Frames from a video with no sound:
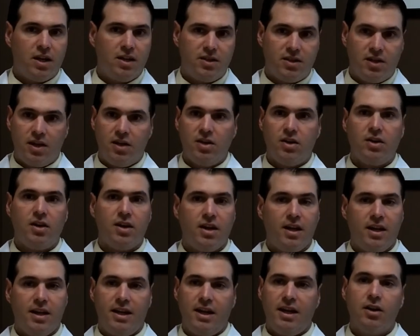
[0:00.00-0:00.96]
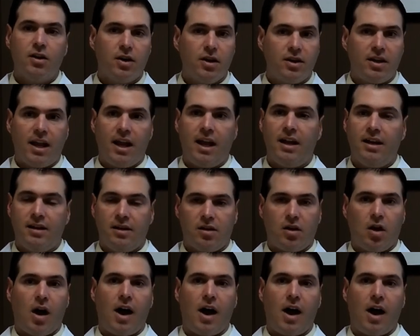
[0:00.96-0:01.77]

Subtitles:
continue to irritate and